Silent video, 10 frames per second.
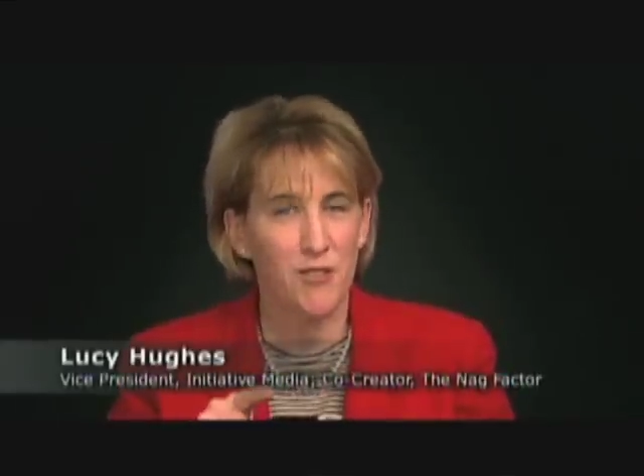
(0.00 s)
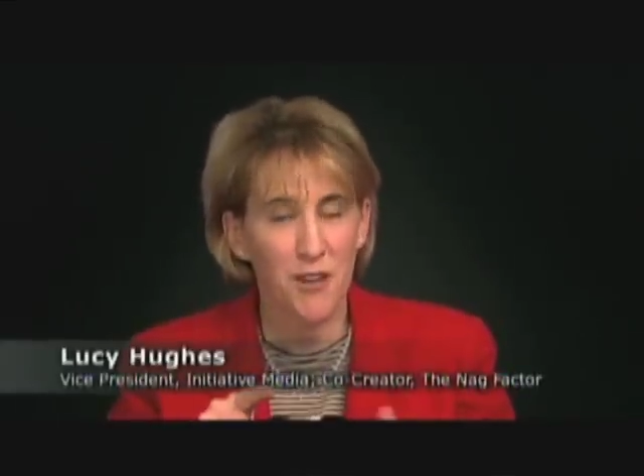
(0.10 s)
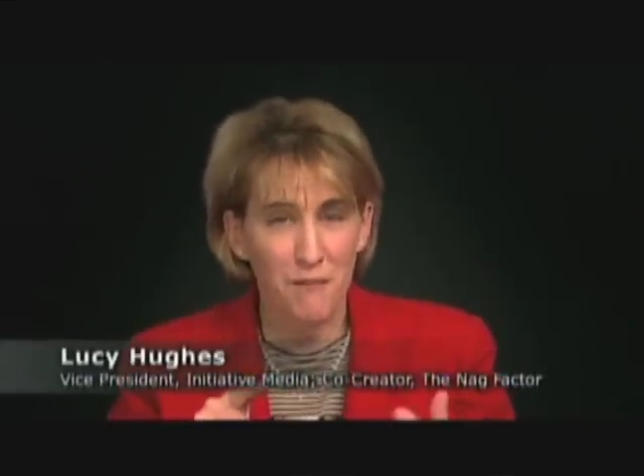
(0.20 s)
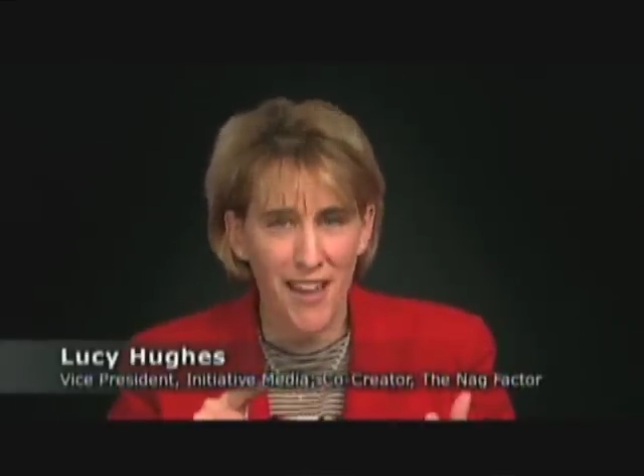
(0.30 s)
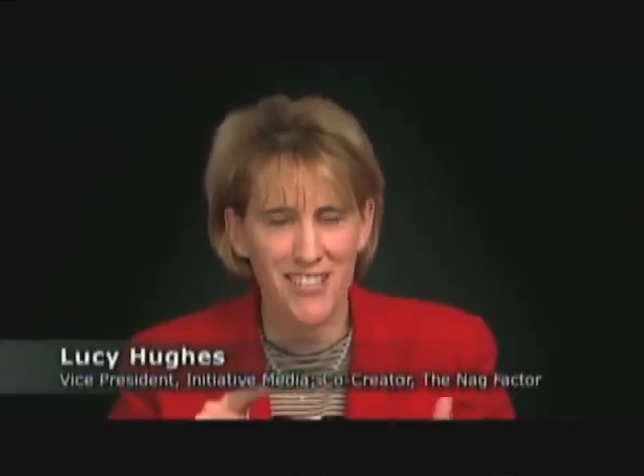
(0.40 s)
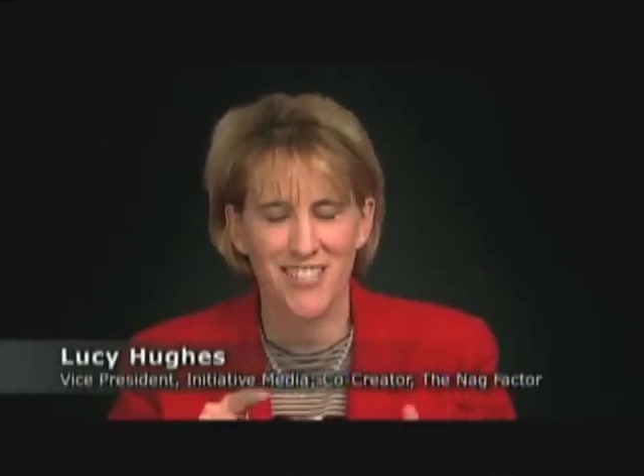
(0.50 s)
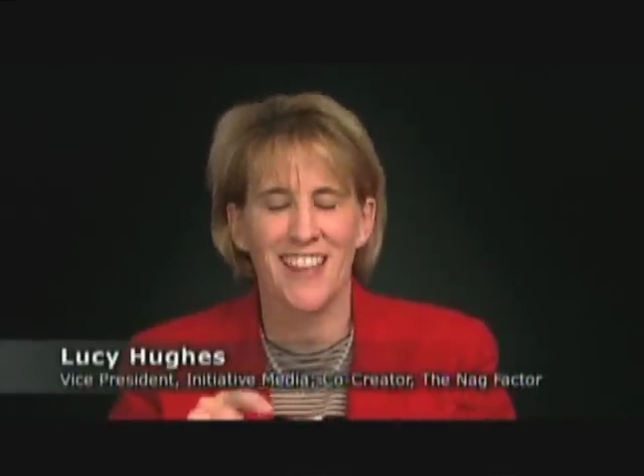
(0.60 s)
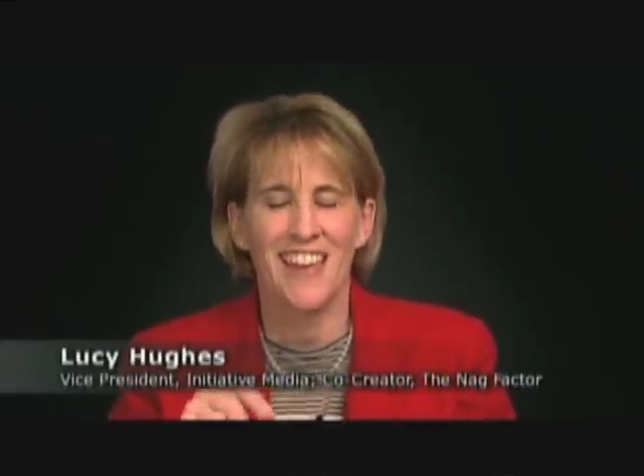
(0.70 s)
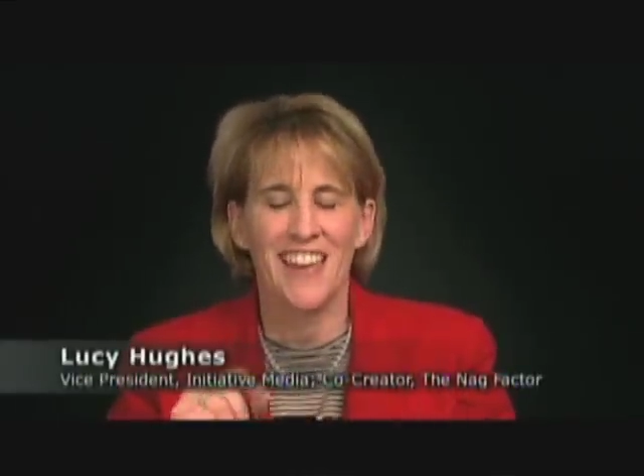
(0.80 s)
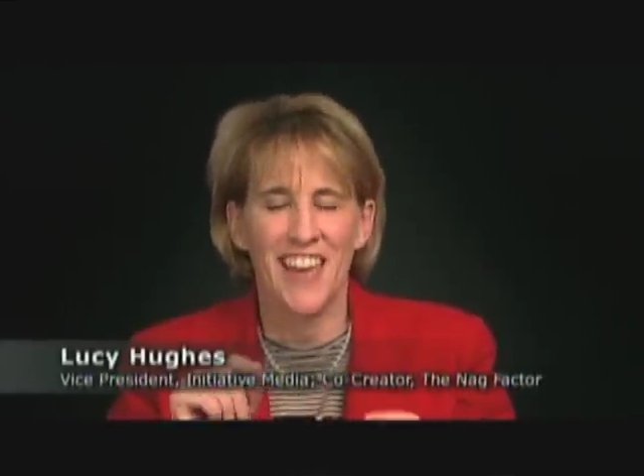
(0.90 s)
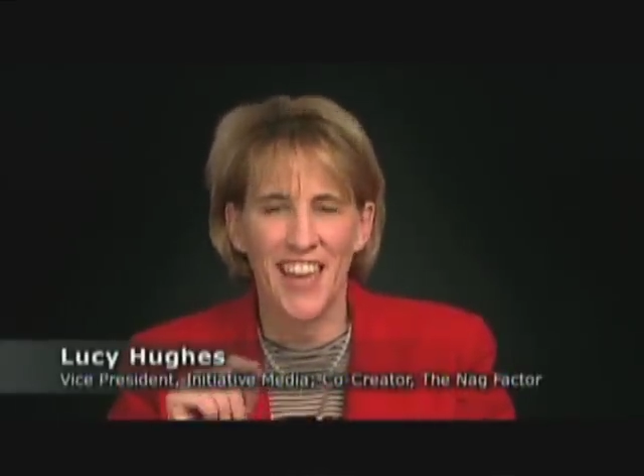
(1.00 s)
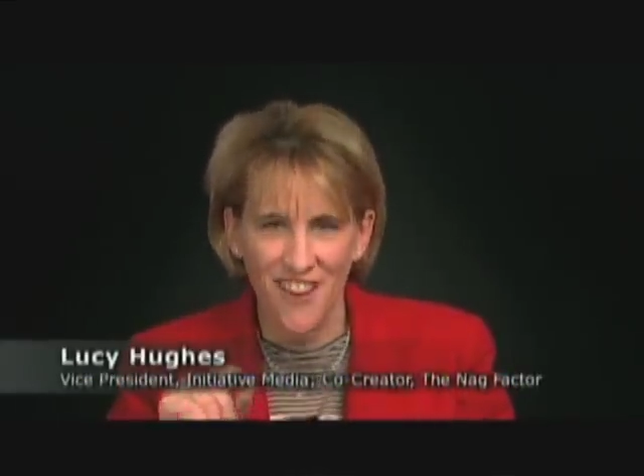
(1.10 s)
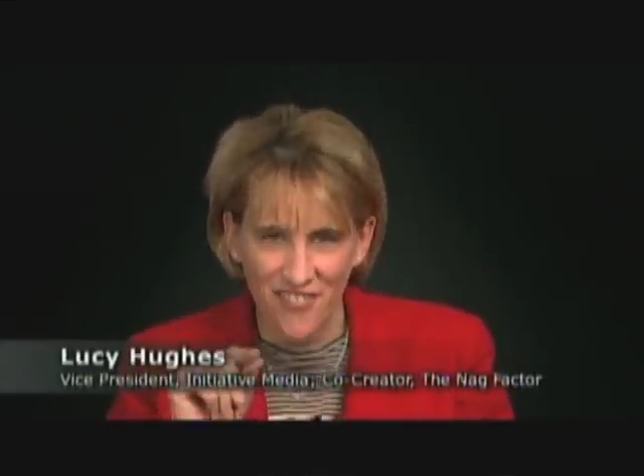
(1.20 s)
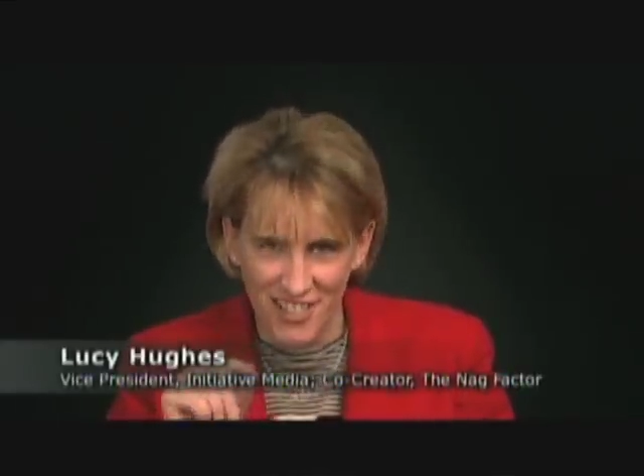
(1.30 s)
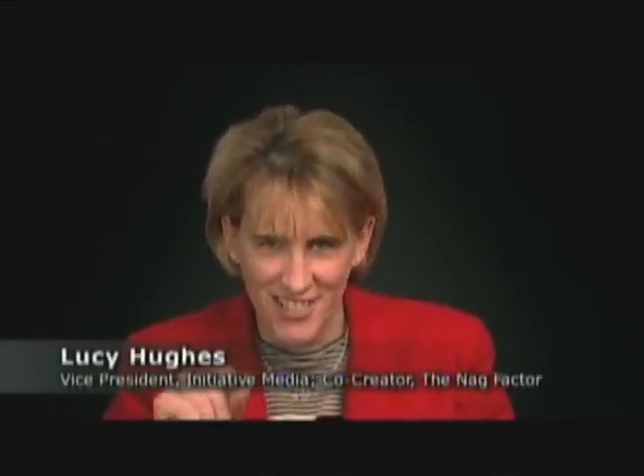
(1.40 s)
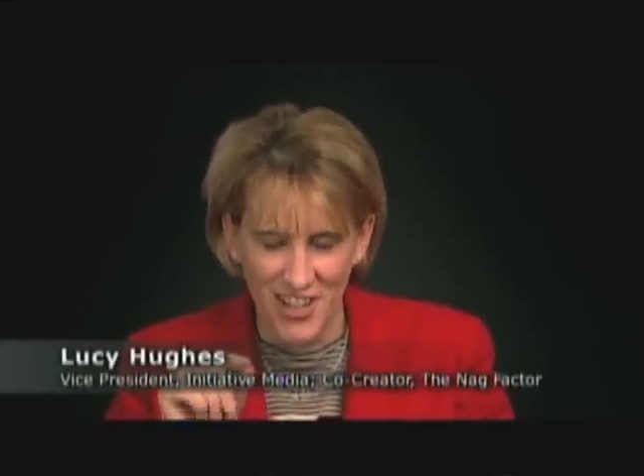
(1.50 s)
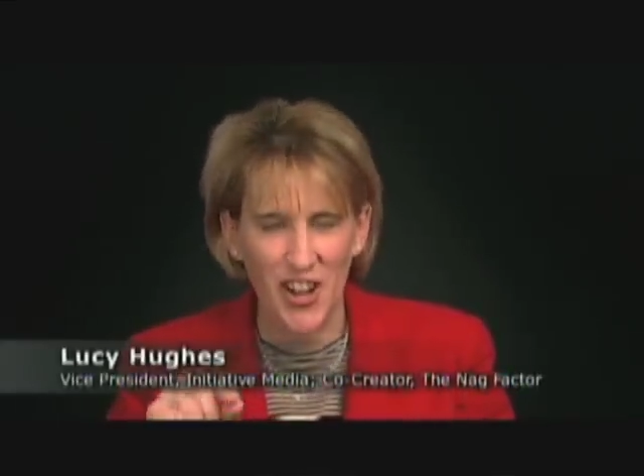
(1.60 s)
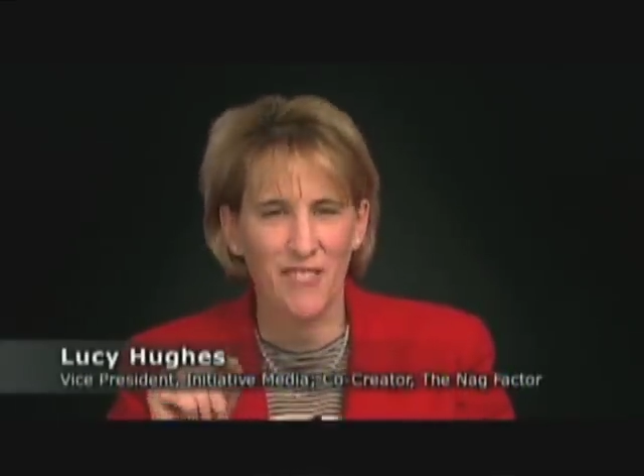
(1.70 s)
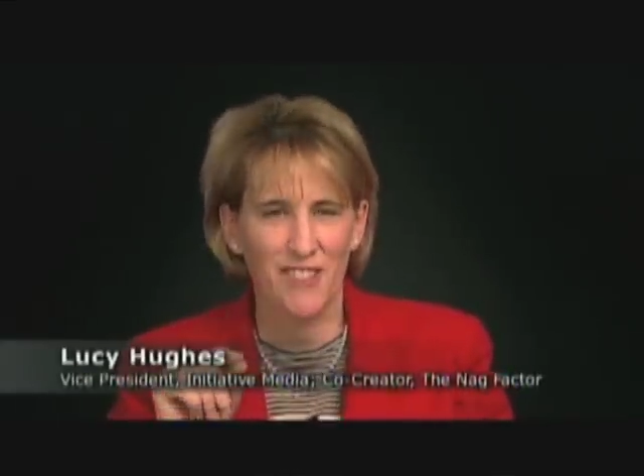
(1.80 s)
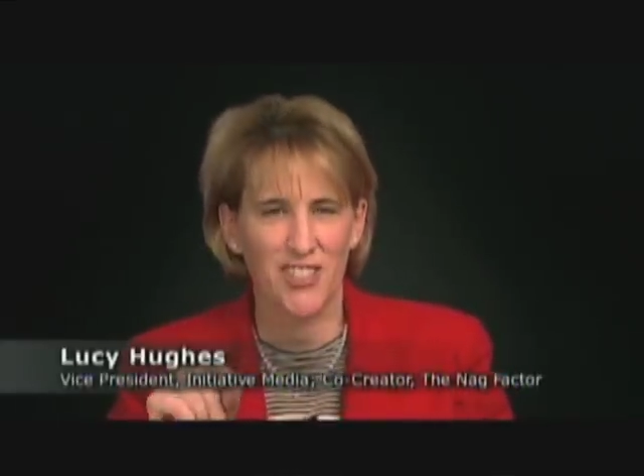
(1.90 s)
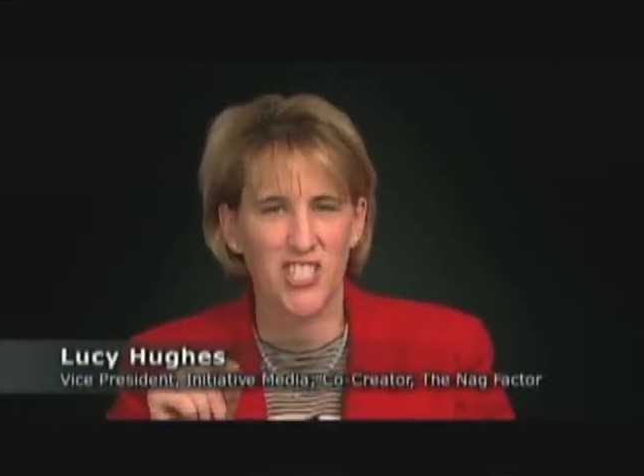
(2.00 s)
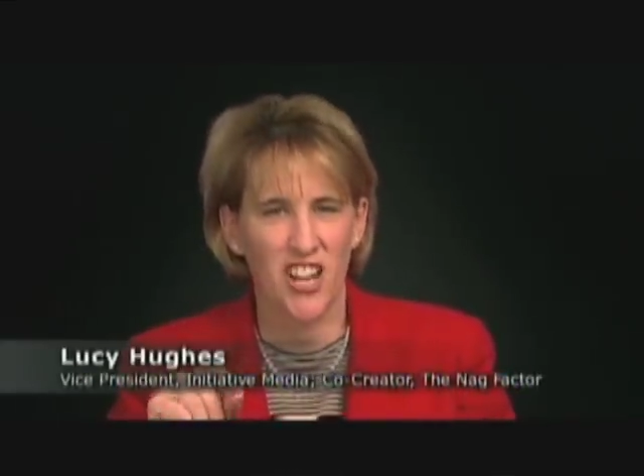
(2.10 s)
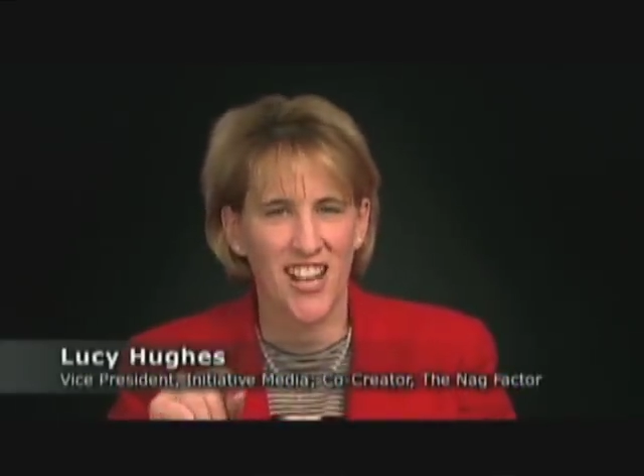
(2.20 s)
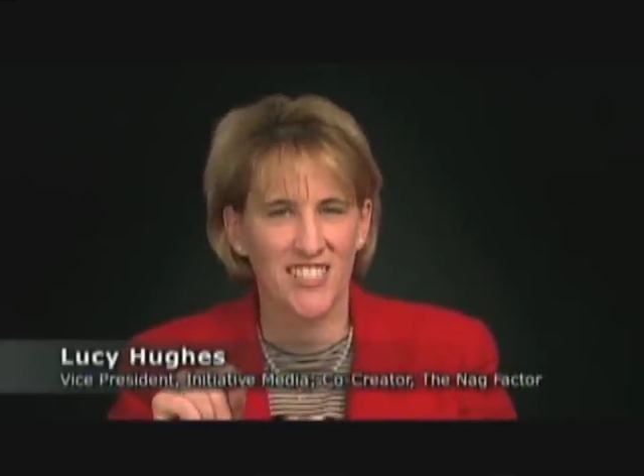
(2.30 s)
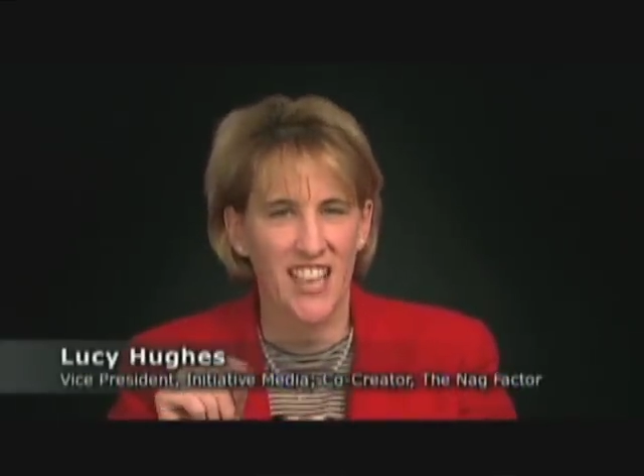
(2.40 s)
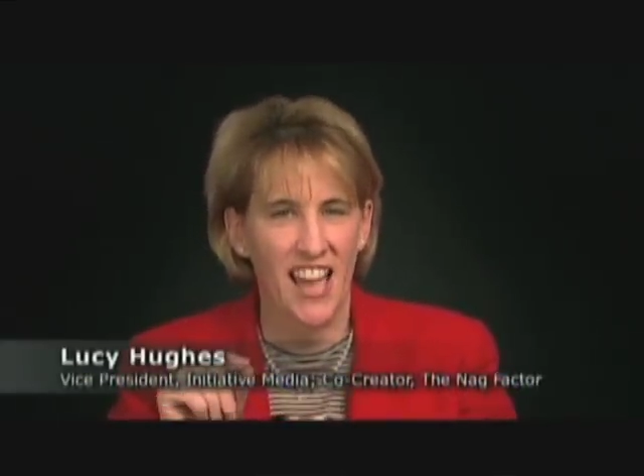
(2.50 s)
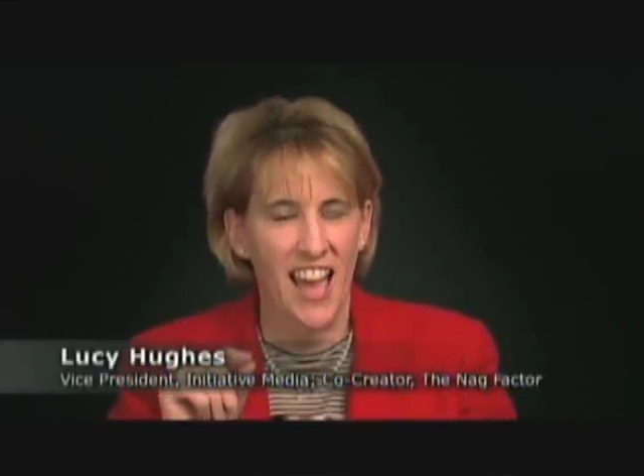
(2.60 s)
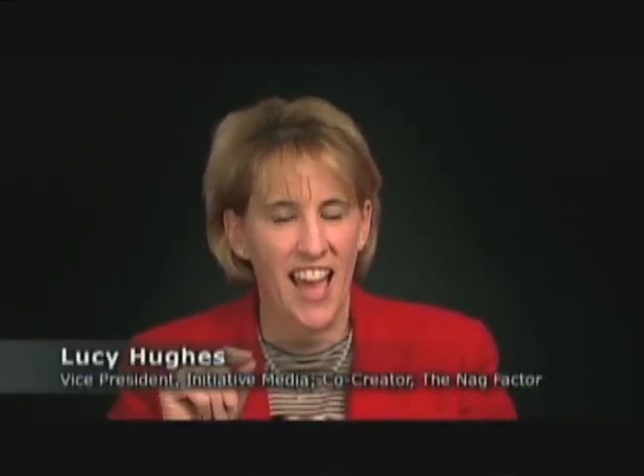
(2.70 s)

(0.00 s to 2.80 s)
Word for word: you could imagine, every time their child